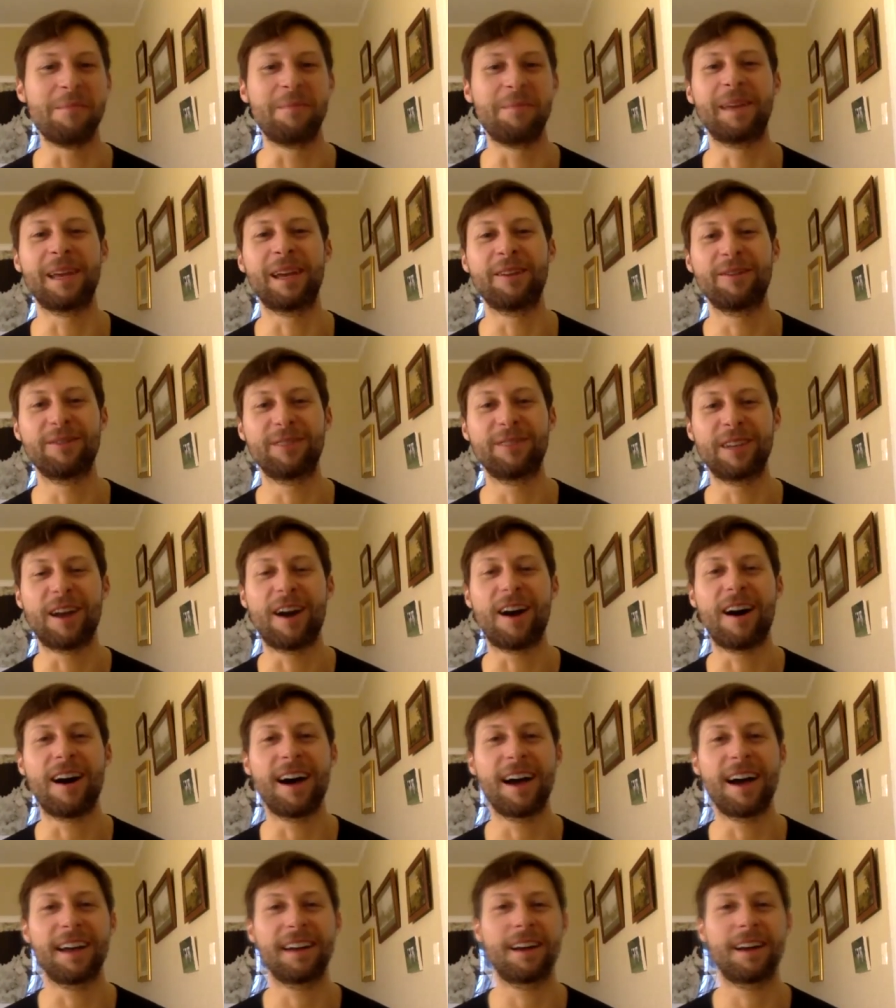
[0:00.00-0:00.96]
if
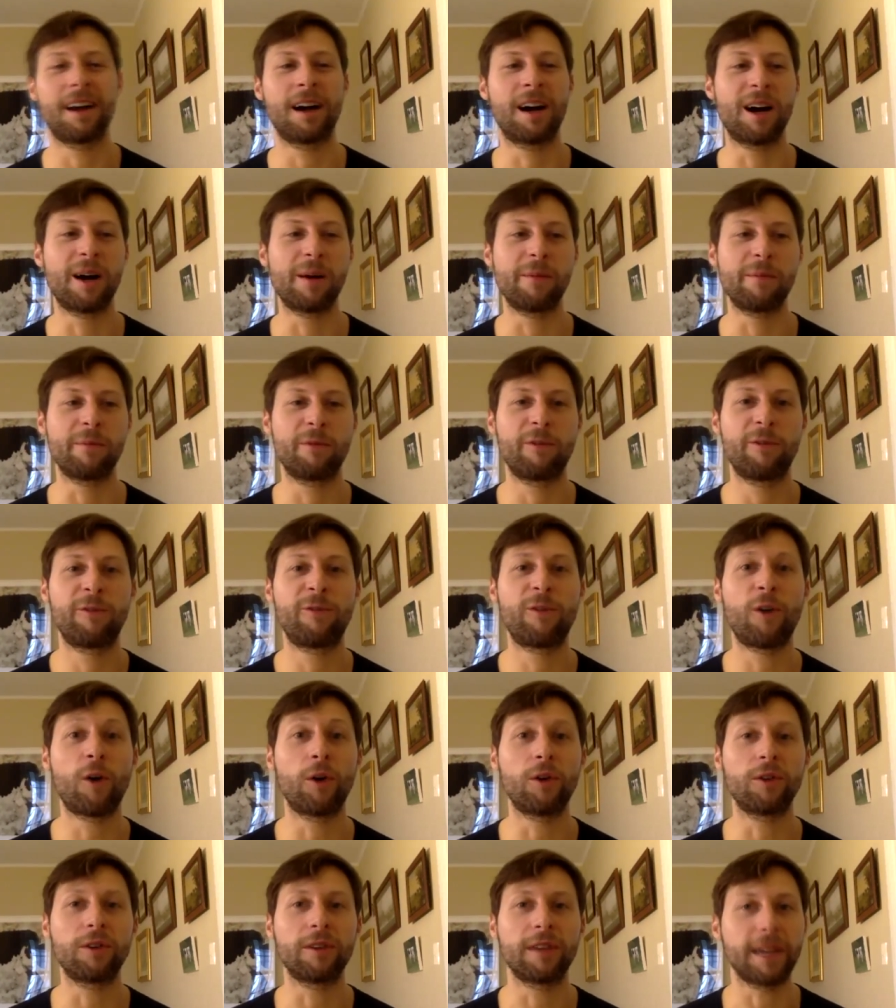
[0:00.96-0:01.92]
not um,
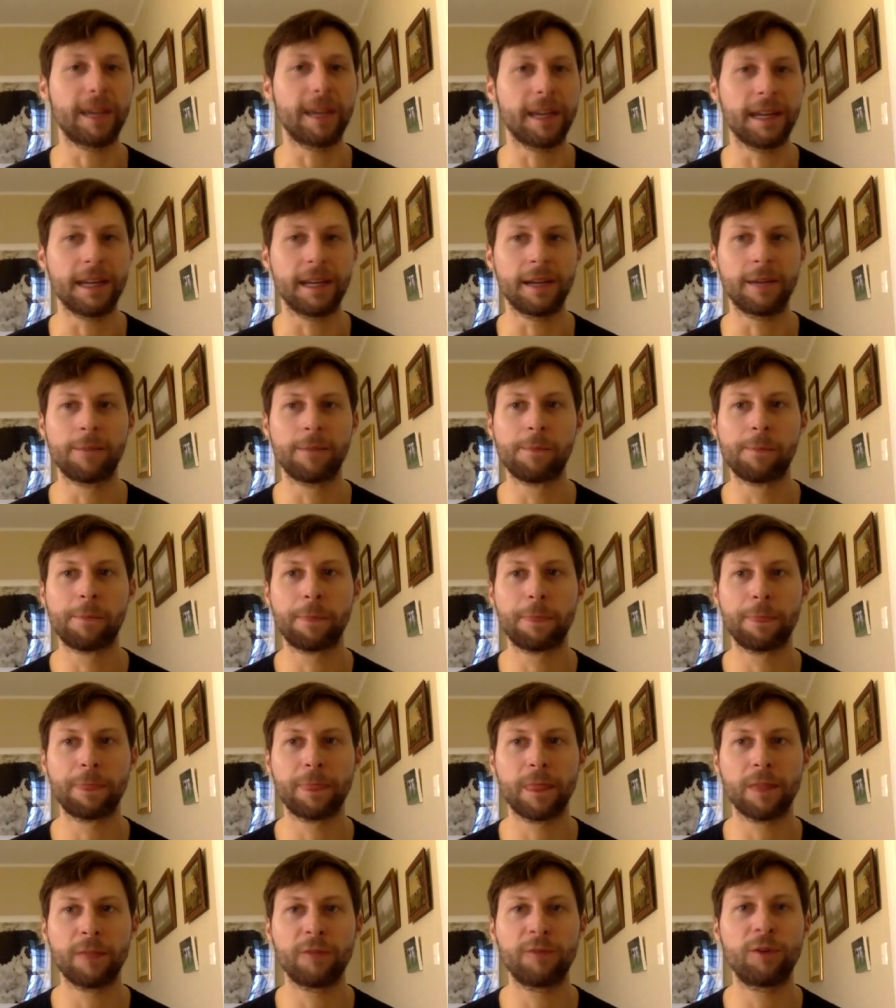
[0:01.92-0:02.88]
fully
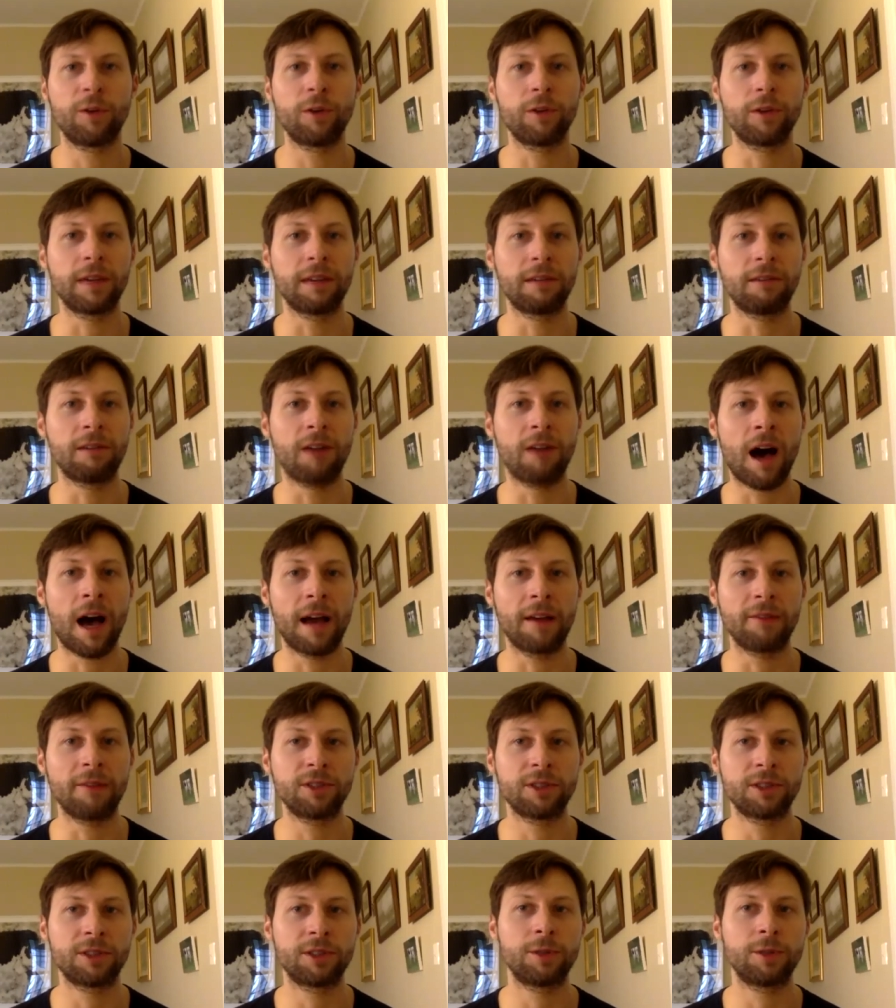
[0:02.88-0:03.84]
fully live,
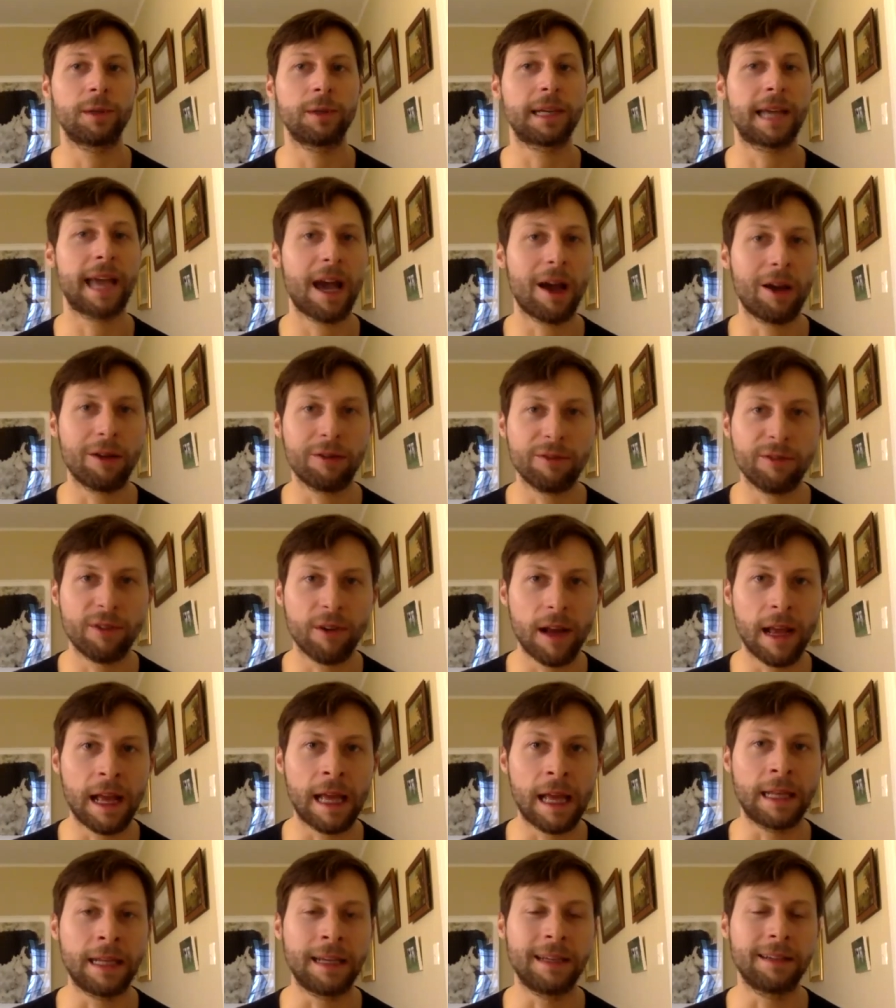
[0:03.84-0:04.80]
just to account for
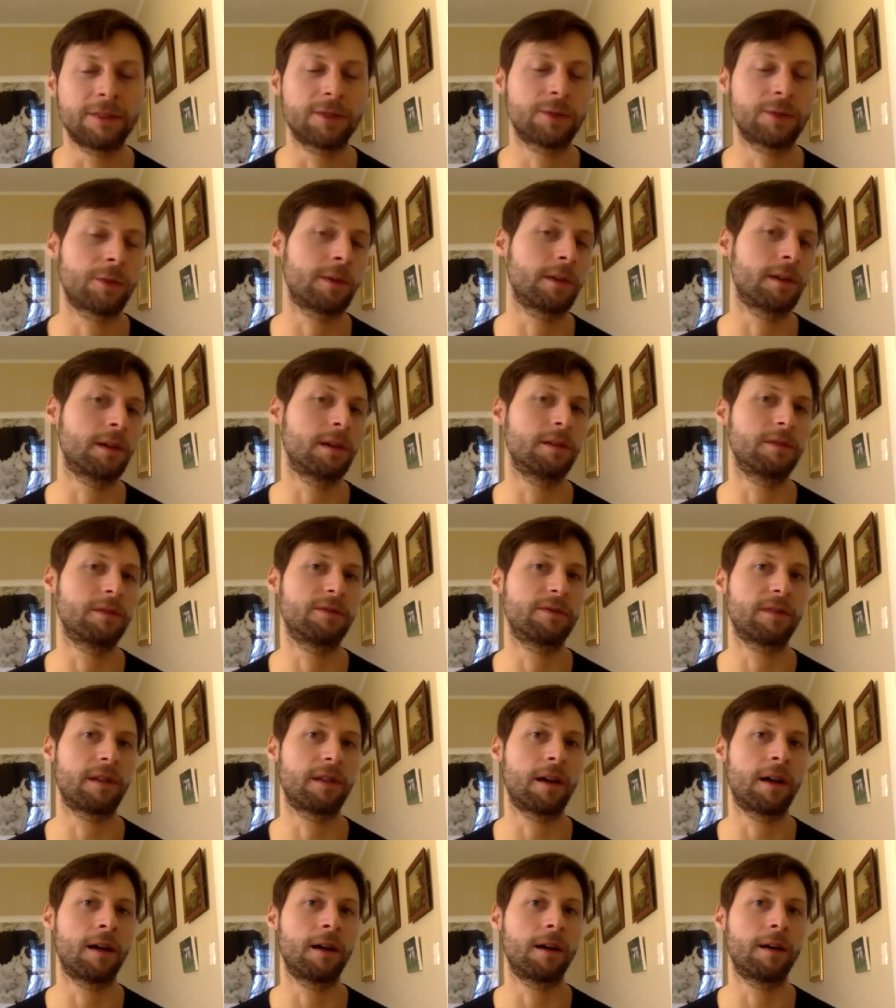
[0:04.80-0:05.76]
any sort of
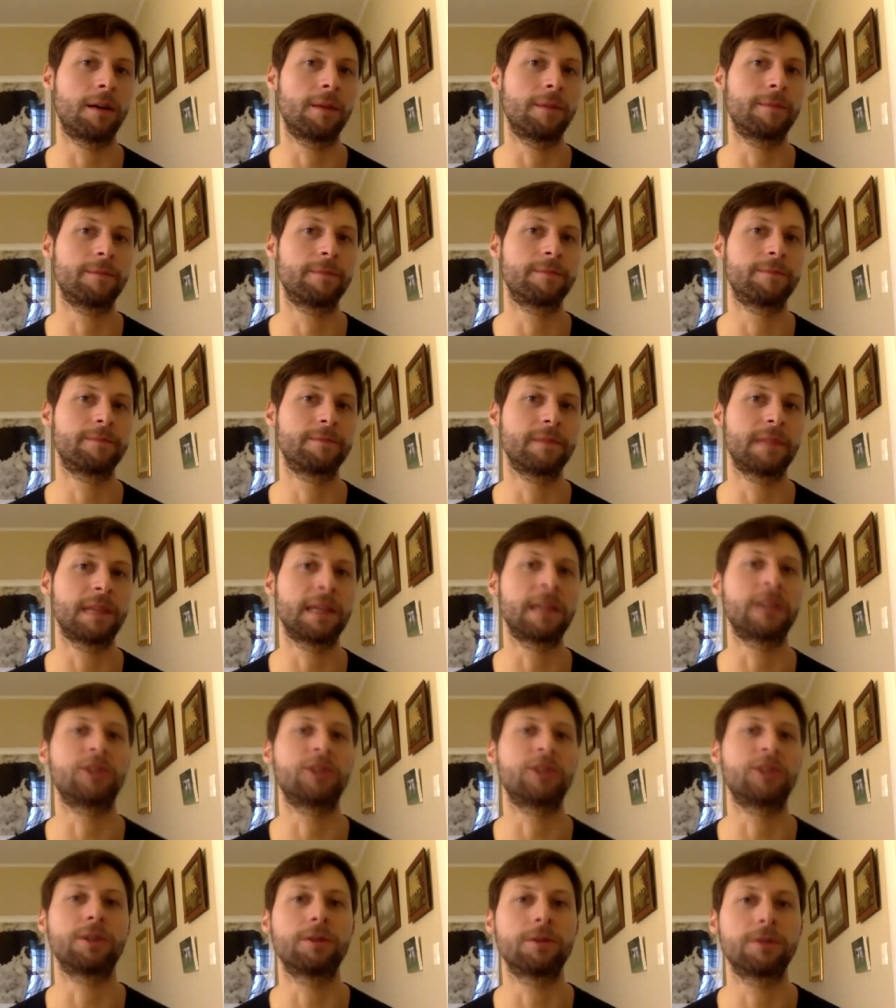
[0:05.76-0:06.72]
um,
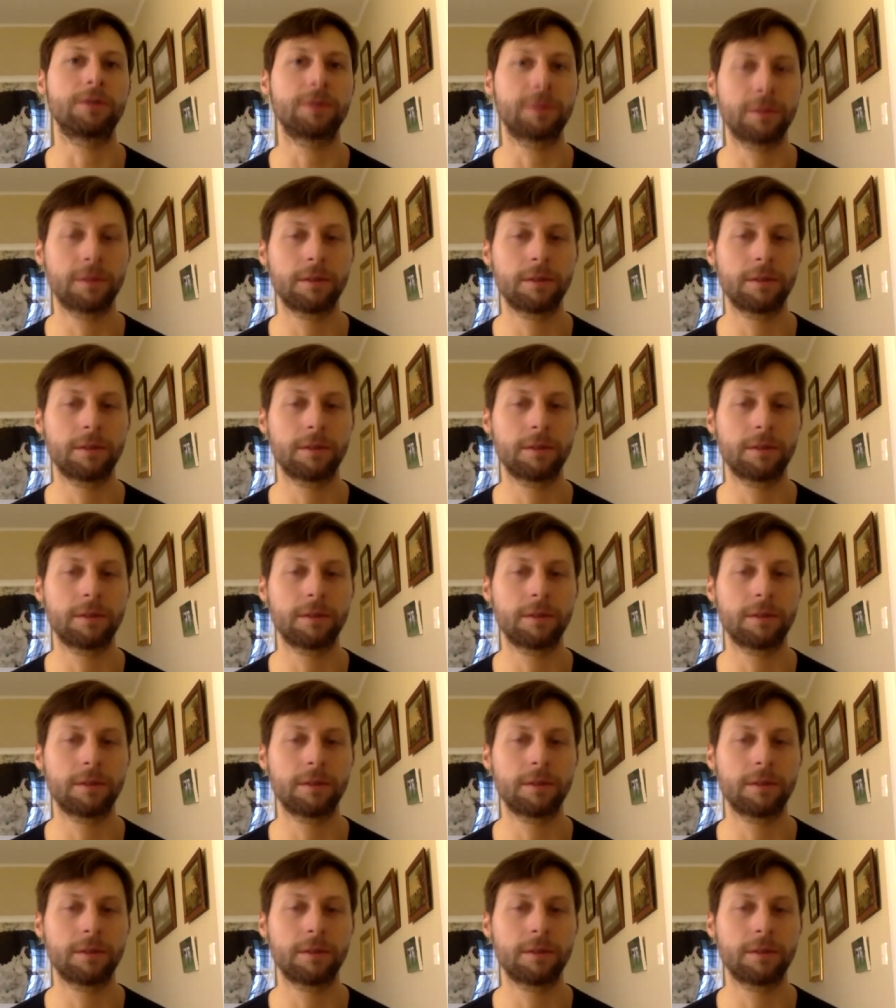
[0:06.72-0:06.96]
issues.